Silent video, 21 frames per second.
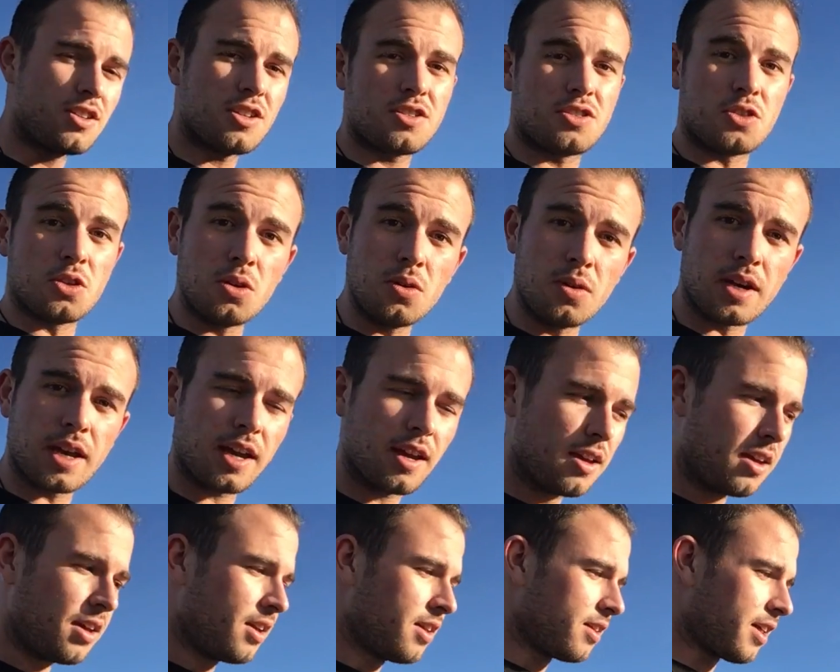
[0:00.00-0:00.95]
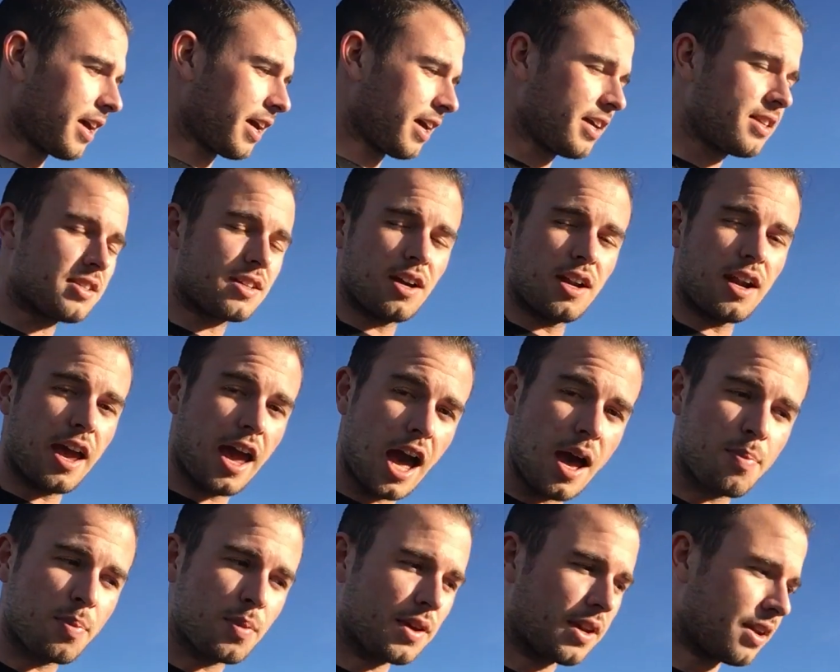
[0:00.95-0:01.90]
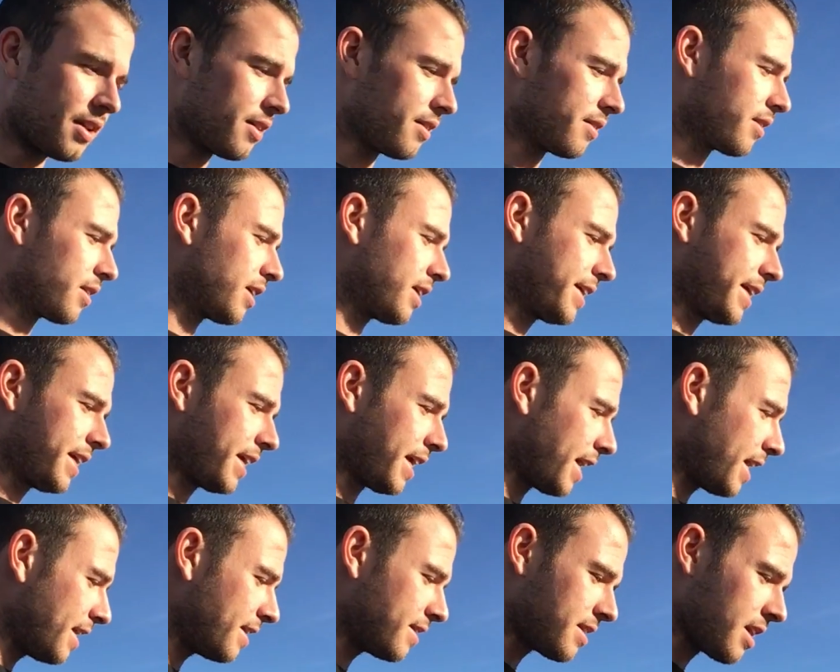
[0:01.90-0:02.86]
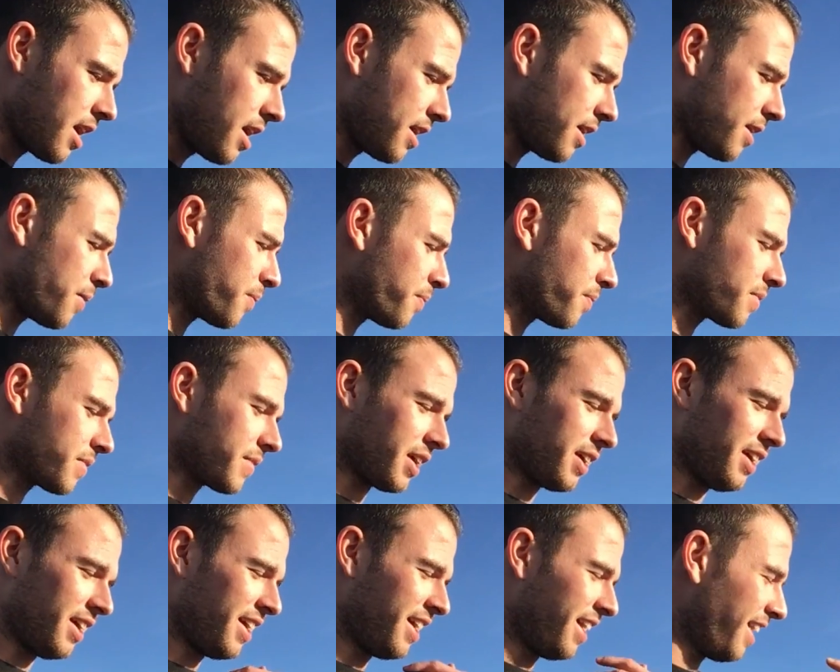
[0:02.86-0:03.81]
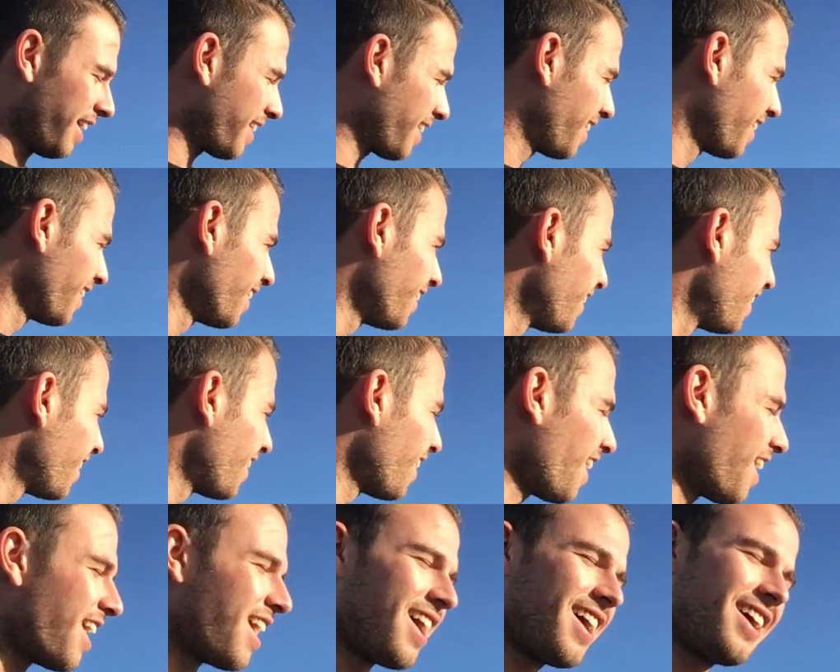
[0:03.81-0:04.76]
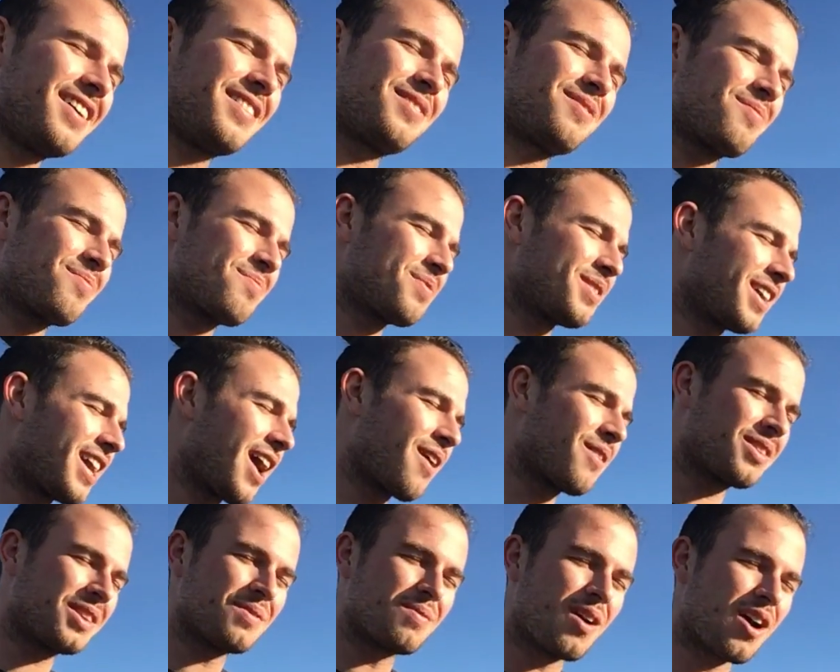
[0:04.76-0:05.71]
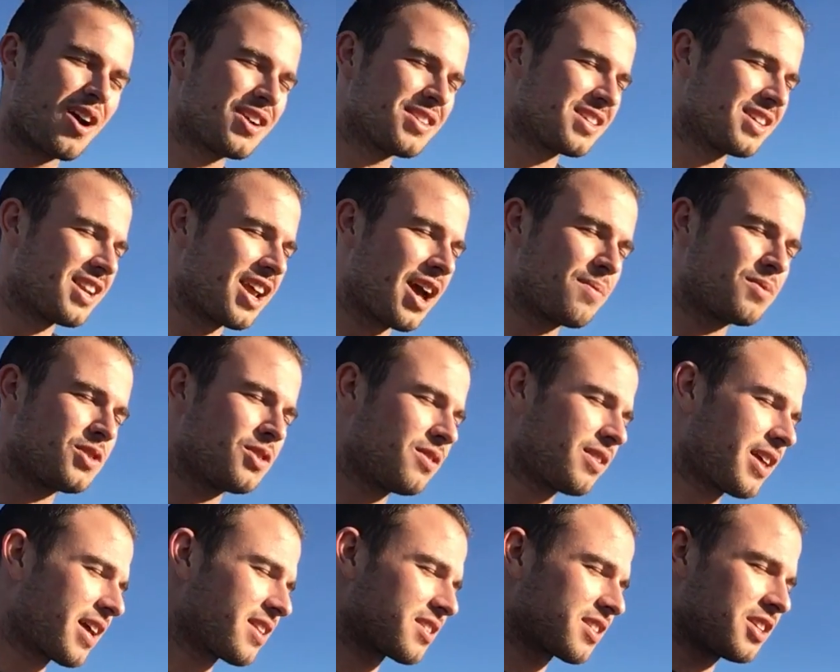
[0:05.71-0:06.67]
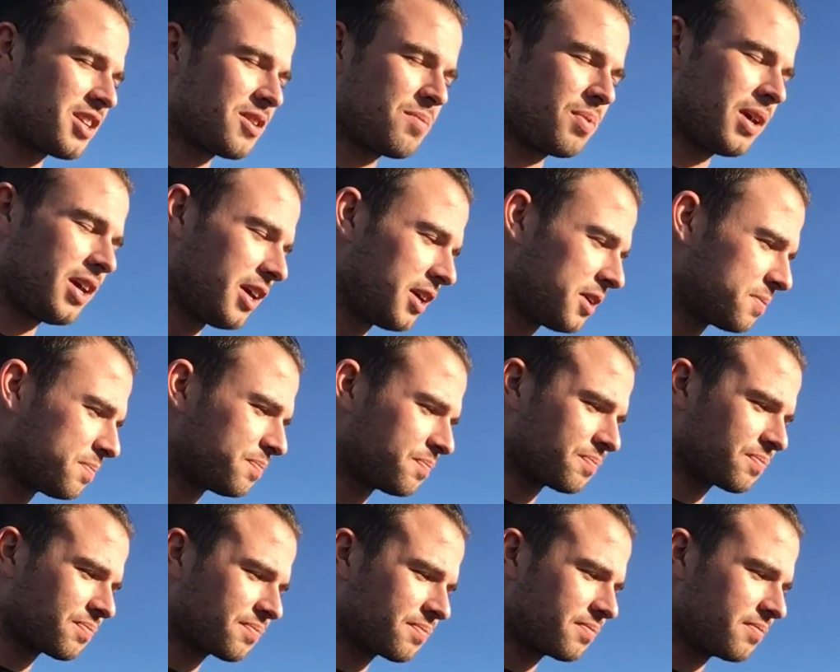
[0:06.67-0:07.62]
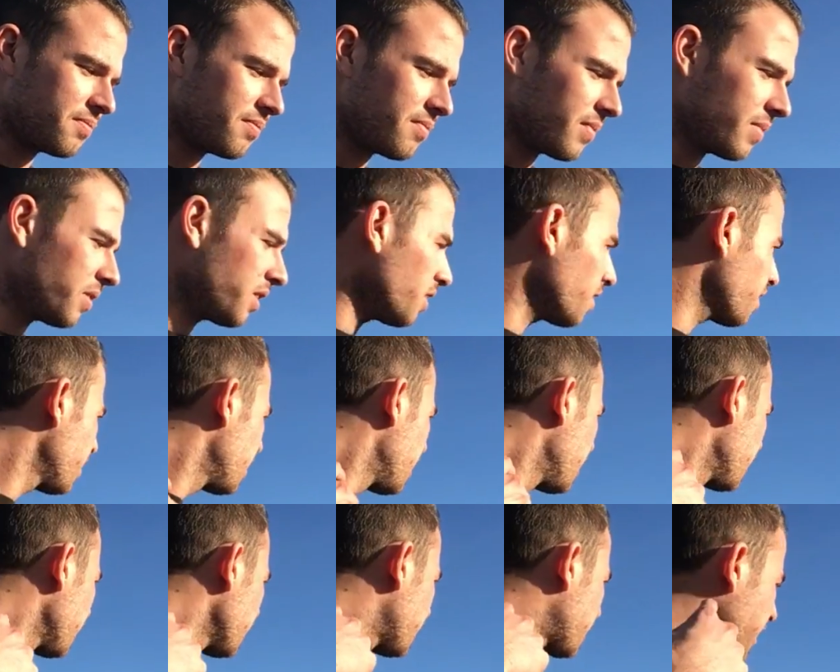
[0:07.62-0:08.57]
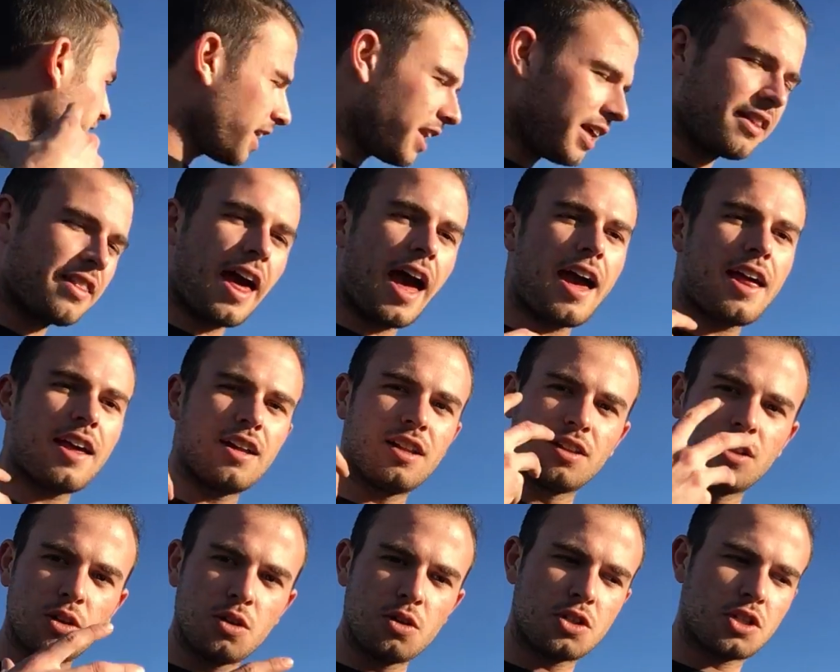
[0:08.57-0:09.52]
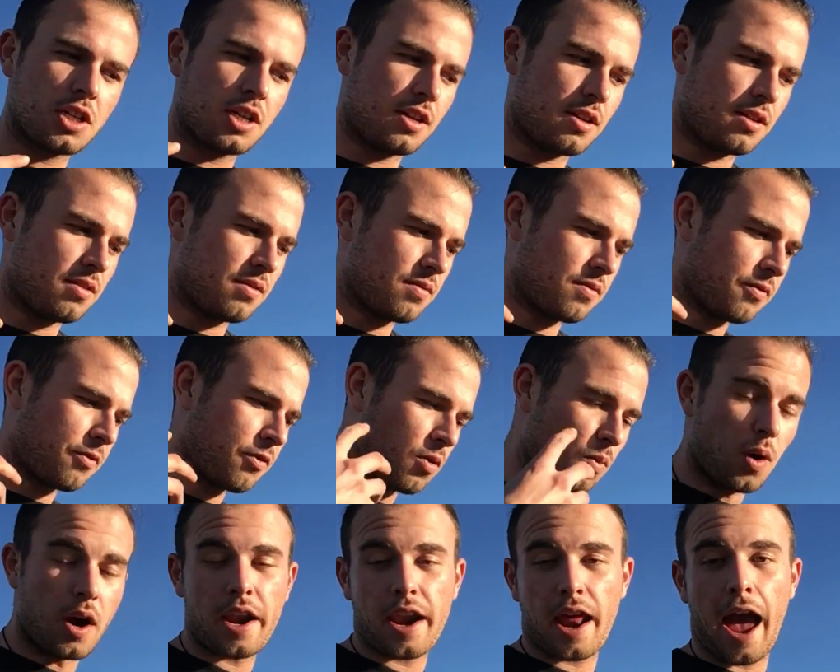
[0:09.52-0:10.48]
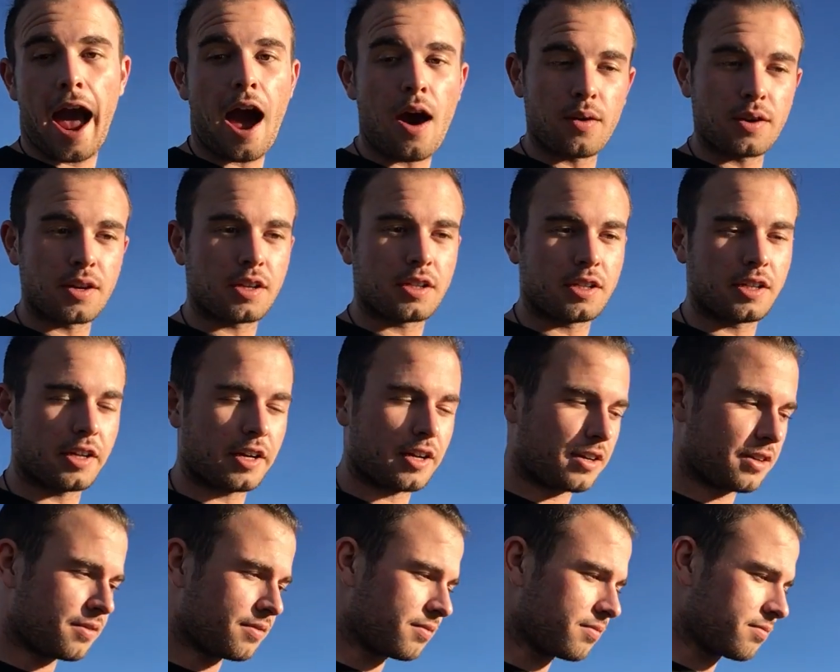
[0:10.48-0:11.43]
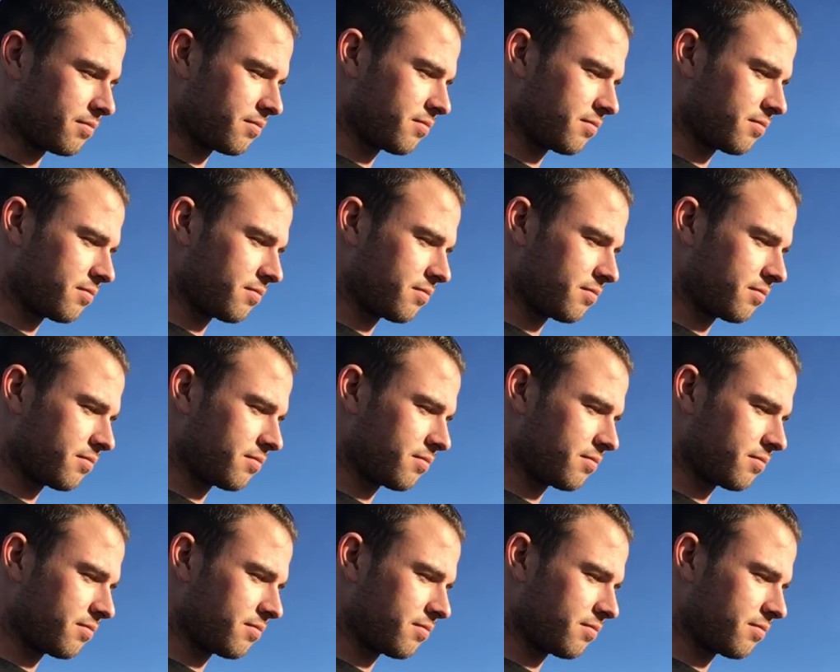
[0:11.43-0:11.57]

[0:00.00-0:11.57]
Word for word: just do it. Like, it's gonna happen. Get it done. But yeah, with the Mars and Neptune, that's gonna be getting that illusion, for one, out and clear,